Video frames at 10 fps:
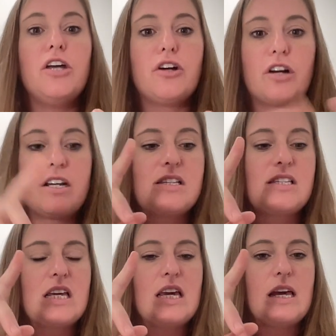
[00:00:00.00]
You're gonna
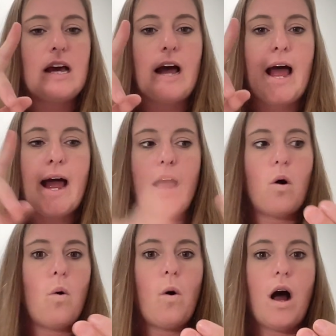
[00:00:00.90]
see
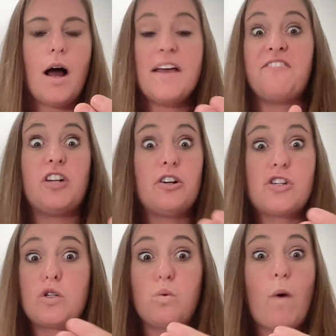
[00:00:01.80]
how if they're
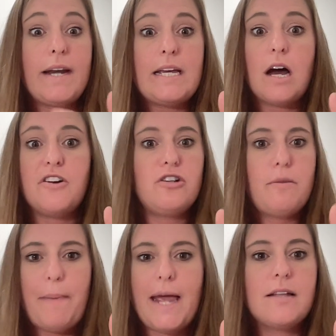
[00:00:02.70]
sweaty under
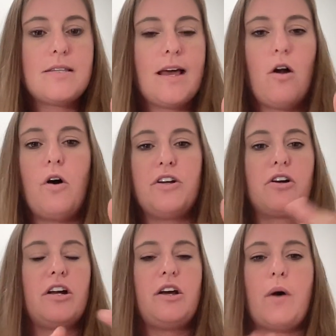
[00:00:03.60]
the bands at all.
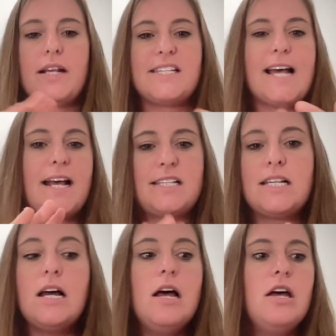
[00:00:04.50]
You're gonna
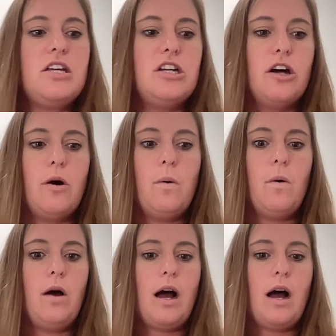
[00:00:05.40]
assess, you know,